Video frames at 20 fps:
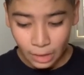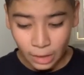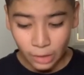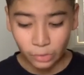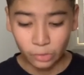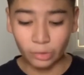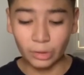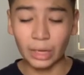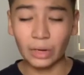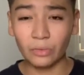
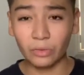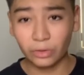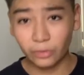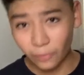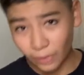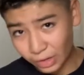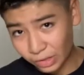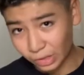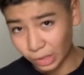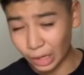They're like, what's
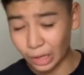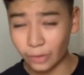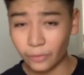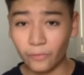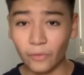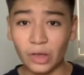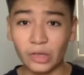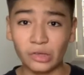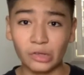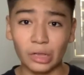FaZe Clan?
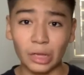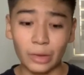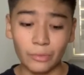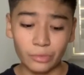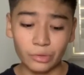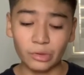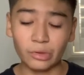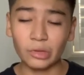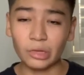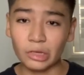FaZe Clan
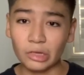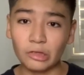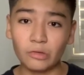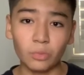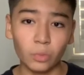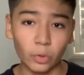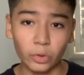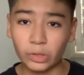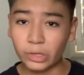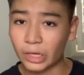is
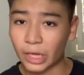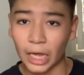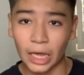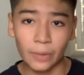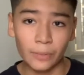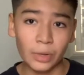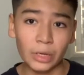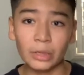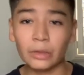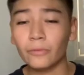esports,
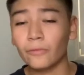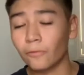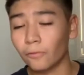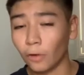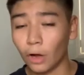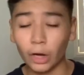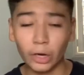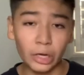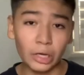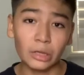gaming,
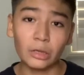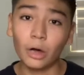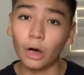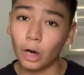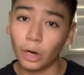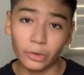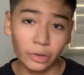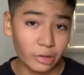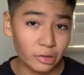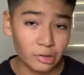vlogging,
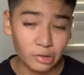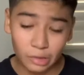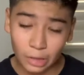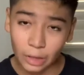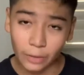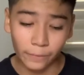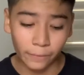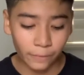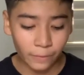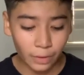all this
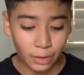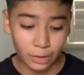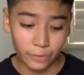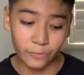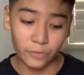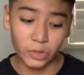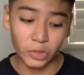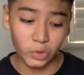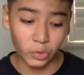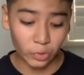stuff. If
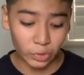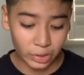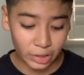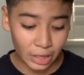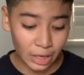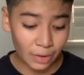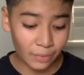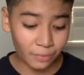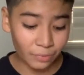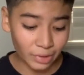you join
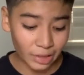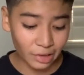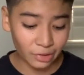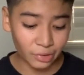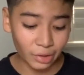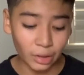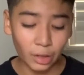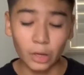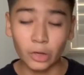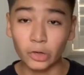them, that's
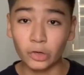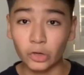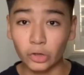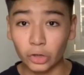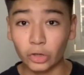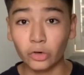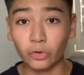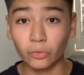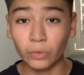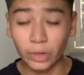like a good
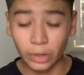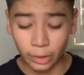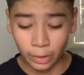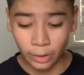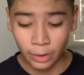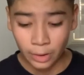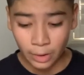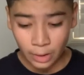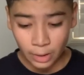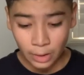career.
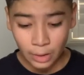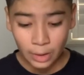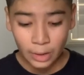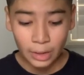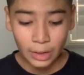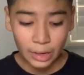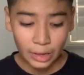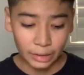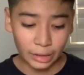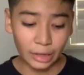
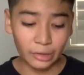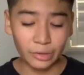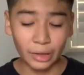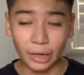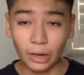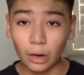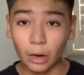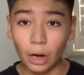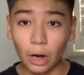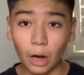That's
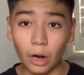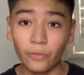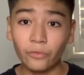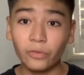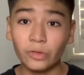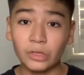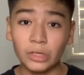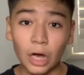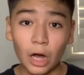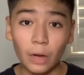like off the
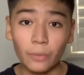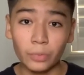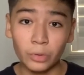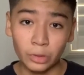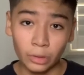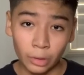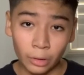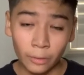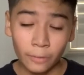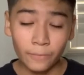top, you
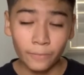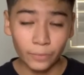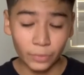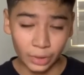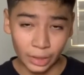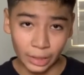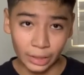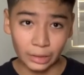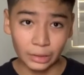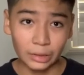know?
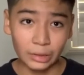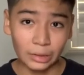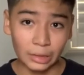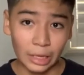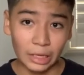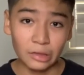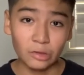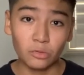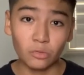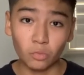Like,
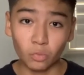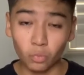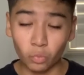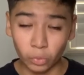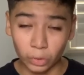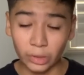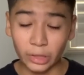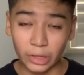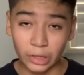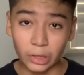that's
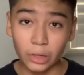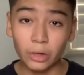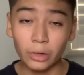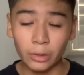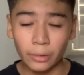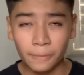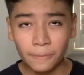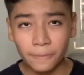really good.